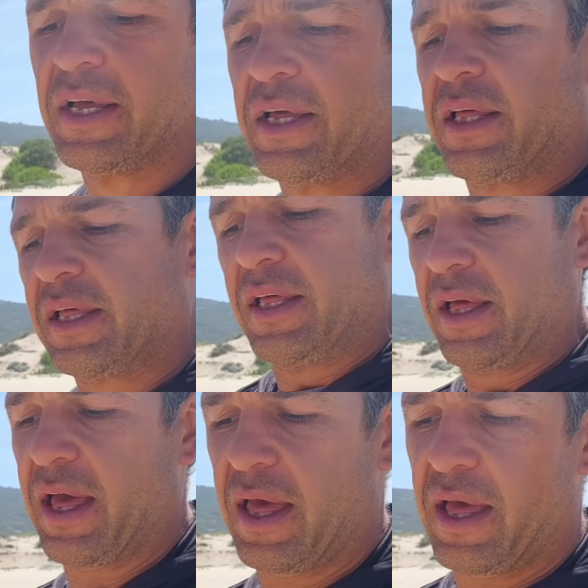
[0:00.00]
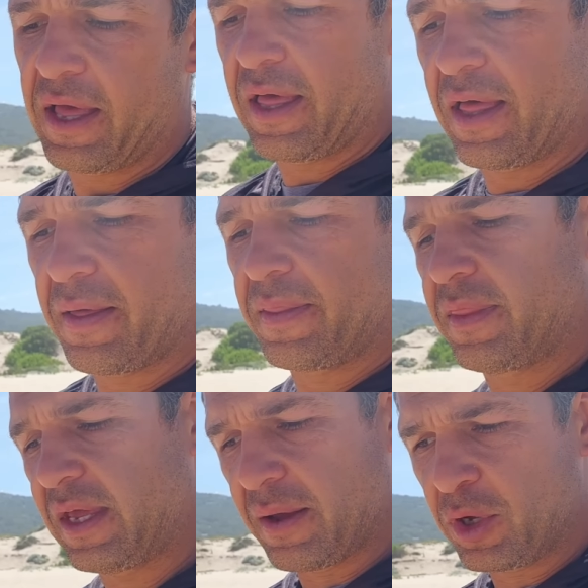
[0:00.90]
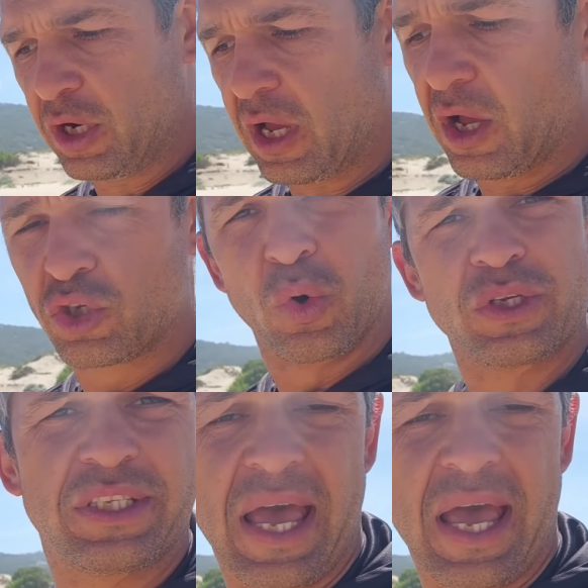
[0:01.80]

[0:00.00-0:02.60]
and then I'm going to go George Dam,